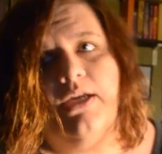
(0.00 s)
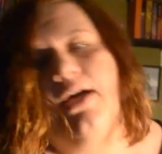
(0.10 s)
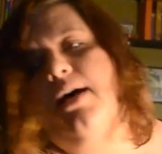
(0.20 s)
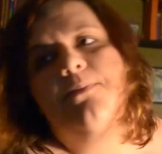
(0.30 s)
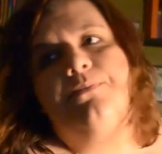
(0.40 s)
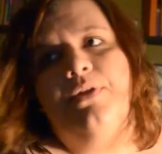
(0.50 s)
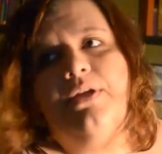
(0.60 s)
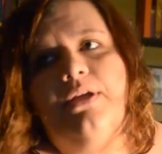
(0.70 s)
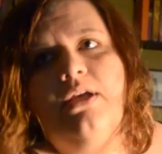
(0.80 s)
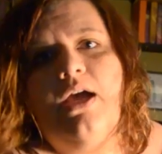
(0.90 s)

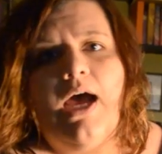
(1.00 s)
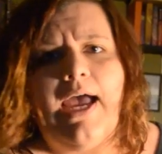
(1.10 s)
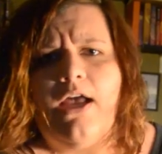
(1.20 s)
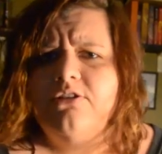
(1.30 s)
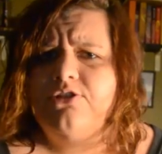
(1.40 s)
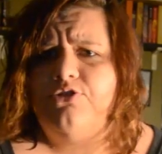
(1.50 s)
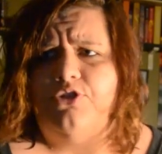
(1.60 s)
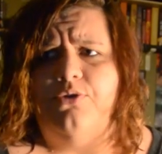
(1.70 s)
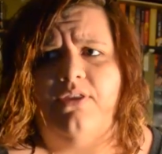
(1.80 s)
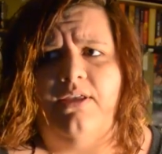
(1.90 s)
I also
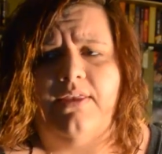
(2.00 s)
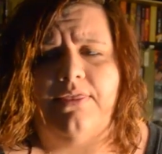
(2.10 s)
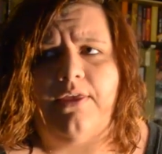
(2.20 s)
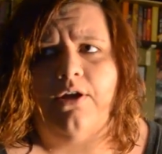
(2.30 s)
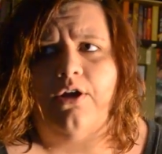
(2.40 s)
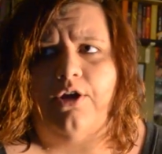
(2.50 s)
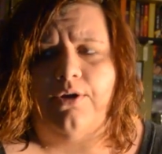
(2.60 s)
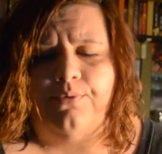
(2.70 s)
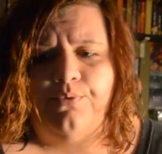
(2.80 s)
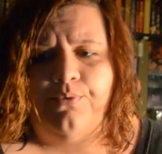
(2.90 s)
do think that
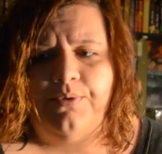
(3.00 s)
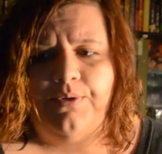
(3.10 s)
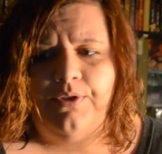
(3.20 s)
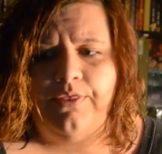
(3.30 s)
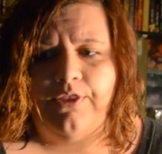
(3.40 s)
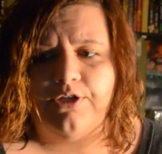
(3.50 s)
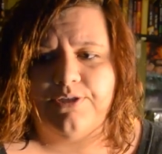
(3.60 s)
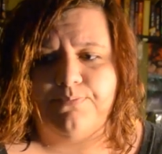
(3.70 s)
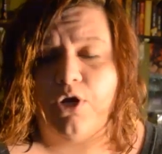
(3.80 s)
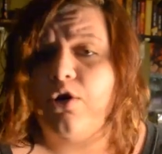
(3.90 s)
there's
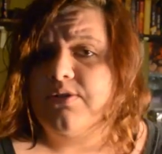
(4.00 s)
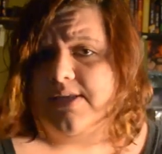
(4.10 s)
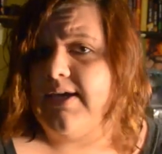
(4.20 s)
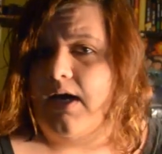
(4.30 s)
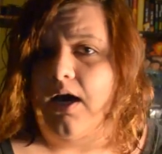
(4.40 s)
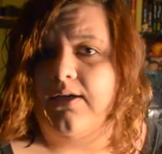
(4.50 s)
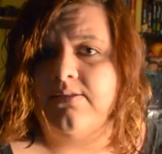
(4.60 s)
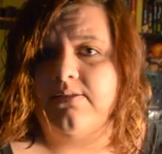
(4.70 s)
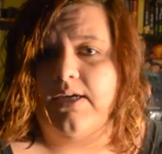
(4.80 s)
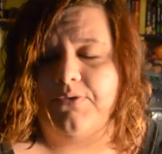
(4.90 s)
pros and
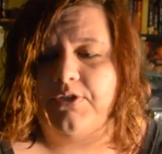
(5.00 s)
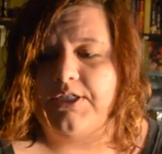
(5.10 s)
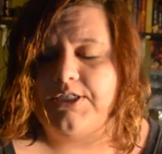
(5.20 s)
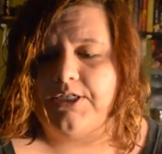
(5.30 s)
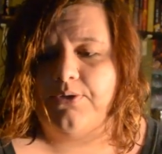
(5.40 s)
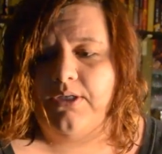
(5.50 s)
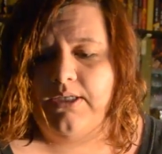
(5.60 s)
cons. I really do.